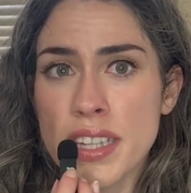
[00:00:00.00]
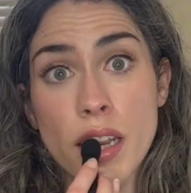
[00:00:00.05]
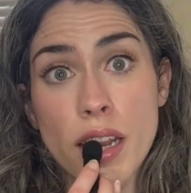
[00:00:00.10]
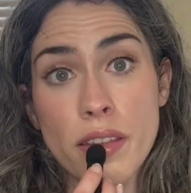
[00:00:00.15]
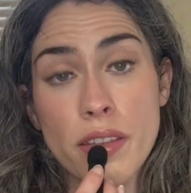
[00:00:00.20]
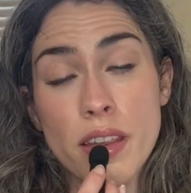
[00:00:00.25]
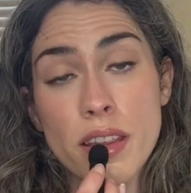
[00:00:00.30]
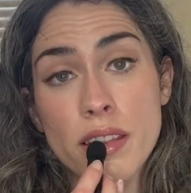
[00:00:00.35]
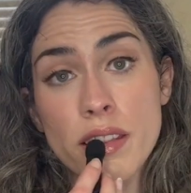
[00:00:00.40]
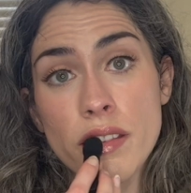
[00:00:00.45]
And I
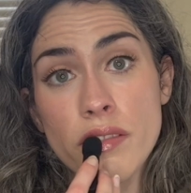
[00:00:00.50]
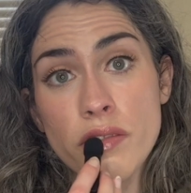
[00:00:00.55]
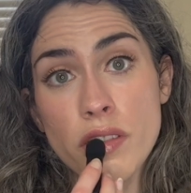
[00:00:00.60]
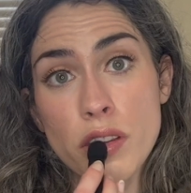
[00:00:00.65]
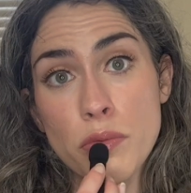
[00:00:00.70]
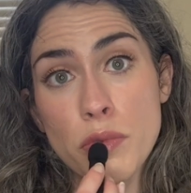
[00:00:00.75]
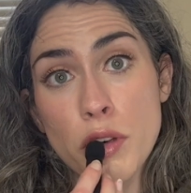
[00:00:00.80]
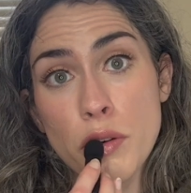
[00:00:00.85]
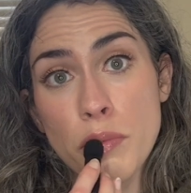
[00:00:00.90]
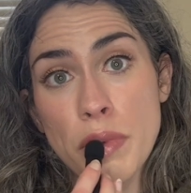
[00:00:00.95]
think the
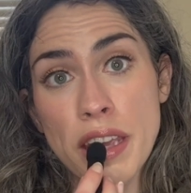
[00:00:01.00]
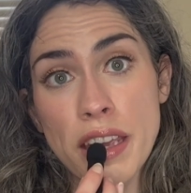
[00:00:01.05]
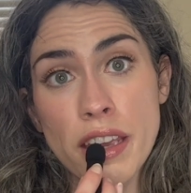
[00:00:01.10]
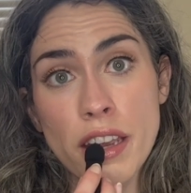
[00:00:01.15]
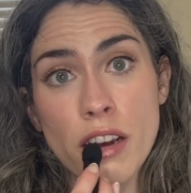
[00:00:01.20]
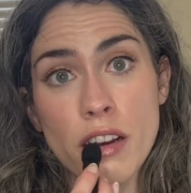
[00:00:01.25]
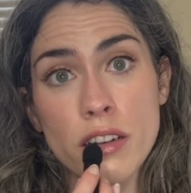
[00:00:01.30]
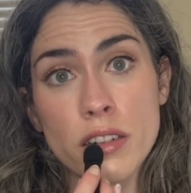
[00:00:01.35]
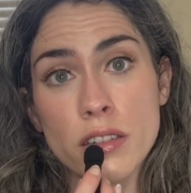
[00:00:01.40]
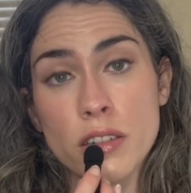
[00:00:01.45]
female main
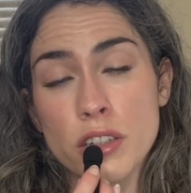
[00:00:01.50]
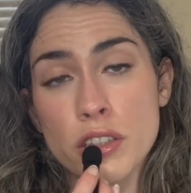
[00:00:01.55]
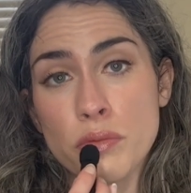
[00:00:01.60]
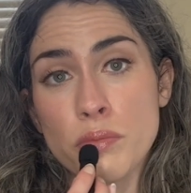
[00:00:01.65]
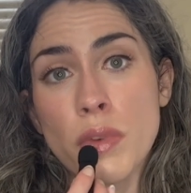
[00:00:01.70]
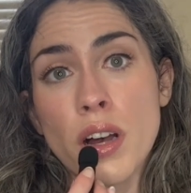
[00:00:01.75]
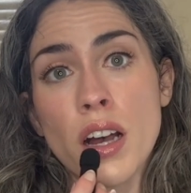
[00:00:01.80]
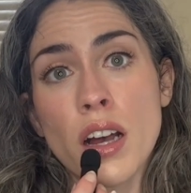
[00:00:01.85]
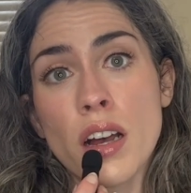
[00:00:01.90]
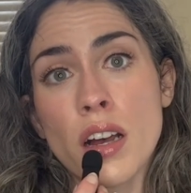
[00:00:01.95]
character's
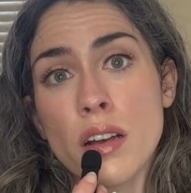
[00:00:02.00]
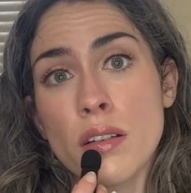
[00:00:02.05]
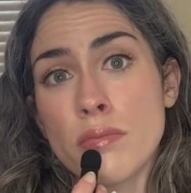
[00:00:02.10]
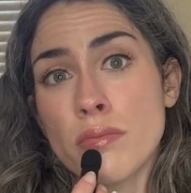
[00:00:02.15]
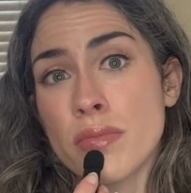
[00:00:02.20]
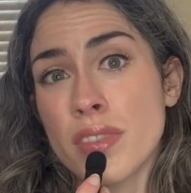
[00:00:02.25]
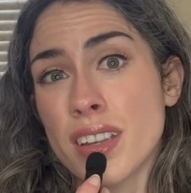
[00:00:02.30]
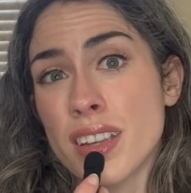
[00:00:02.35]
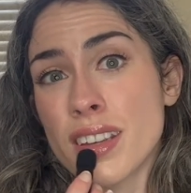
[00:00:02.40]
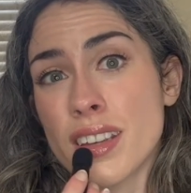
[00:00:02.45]
mom
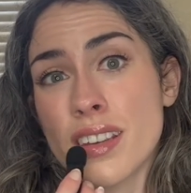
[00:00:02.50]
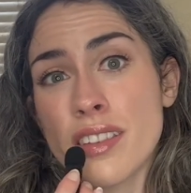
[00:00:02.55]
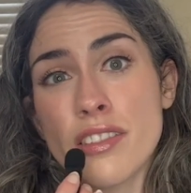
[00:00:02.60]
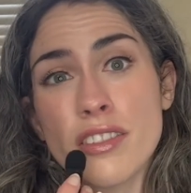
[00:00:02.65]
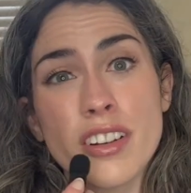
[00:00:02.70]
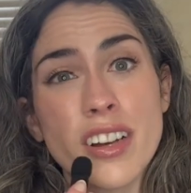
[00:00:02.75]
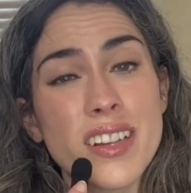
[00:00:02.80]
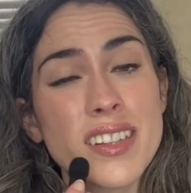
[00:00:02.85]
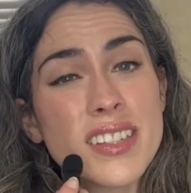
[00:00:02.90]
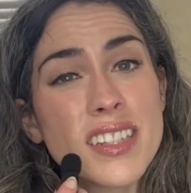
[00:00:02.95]
like either
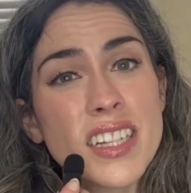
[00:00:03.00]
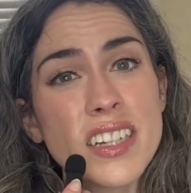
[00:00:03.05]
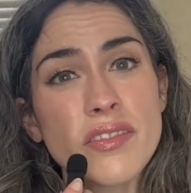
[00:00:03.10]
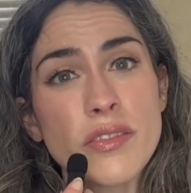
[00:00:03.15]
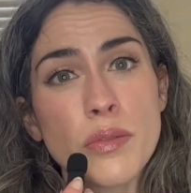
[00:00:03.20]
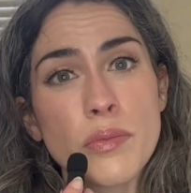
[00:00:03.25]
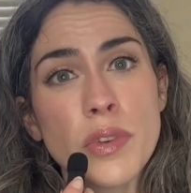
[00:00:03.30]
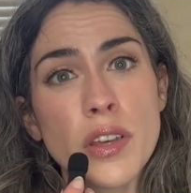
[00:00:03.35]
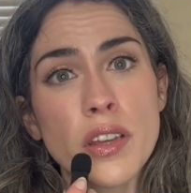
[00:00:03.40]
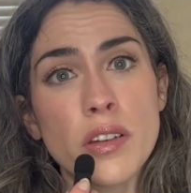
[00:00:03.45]
got sick
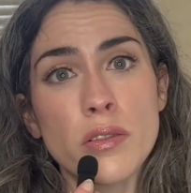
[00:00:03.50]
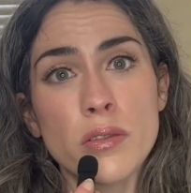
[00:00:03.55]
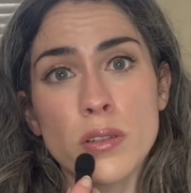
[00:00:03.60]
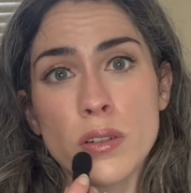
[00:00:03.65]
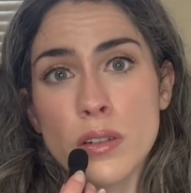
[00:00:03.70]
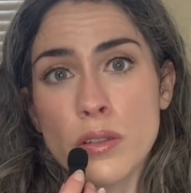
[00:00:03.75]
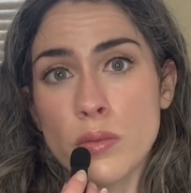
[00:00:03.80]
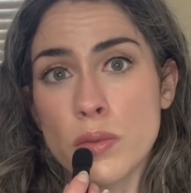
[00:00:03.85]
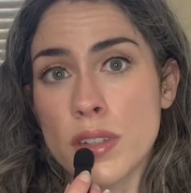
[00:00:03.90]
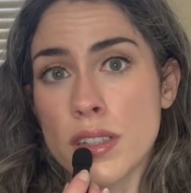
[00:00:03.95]
from it
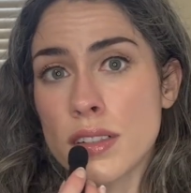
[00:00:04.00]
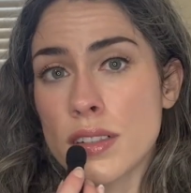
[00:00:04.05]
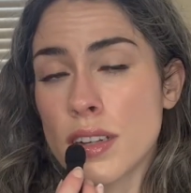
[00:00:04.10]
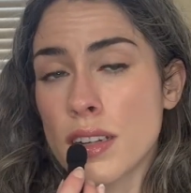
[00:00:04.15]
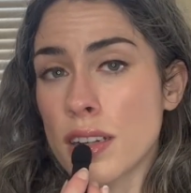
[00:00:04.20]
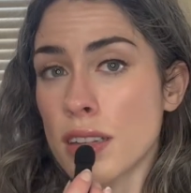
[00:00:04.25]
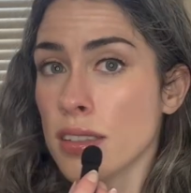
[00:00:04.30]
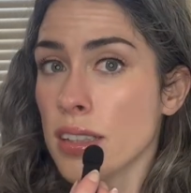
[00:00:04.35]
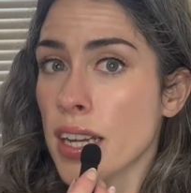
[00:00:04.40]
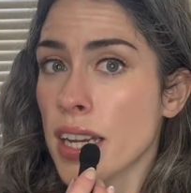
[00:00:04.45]
or was
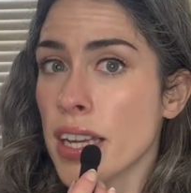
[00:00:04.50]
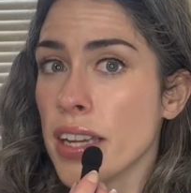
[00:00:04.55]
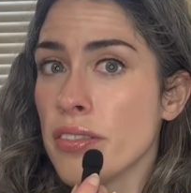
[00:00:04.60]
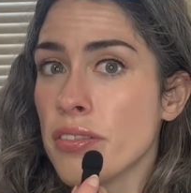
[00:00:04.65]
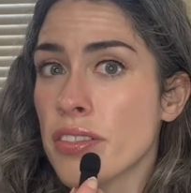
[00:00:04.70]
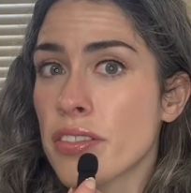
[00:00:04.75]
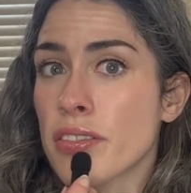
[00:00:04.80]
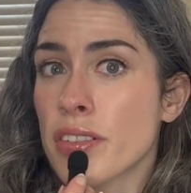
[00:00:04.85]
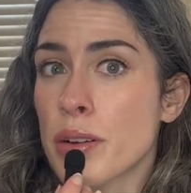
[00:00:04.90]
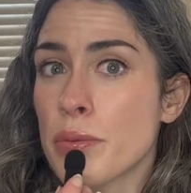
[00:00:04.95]
unalived
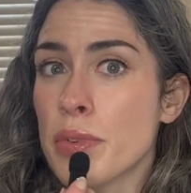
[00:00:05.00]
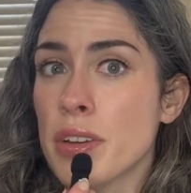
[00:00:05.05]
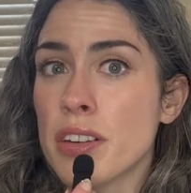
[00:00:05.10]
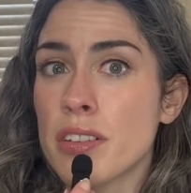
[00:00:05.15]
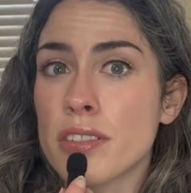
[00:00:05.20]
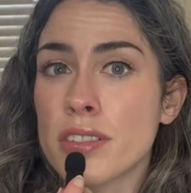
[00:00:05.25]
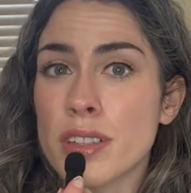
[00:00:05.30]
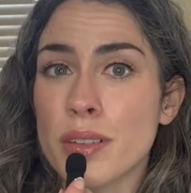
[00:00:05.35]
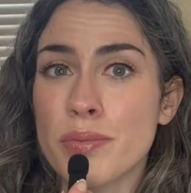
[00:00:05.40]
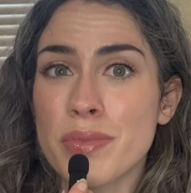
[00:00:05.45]
from it
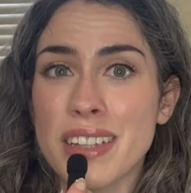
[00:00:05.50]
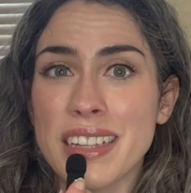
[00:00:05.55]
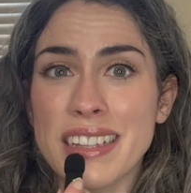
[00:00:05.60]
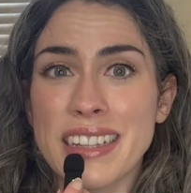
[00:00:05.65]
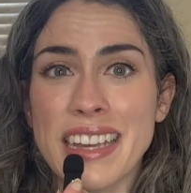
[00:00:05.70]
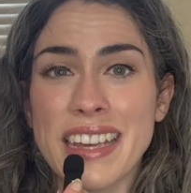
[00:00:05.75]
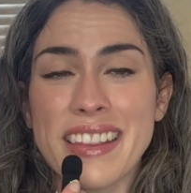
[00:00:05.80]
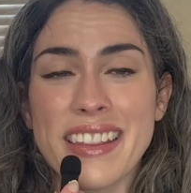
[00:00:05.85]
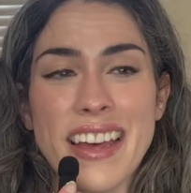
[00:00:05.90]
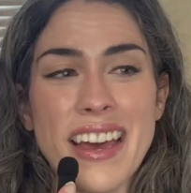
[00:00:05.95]
or something
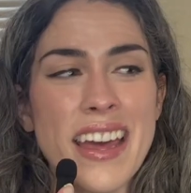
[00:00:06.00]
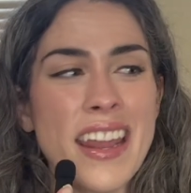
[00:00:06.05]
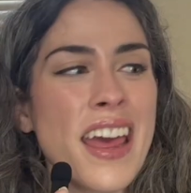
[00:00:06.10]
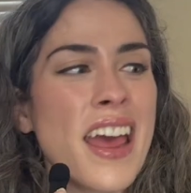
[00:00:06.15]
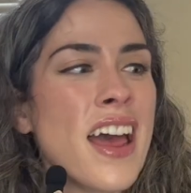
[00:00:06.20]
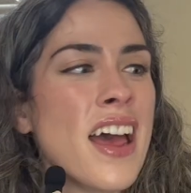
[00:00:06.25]
like that.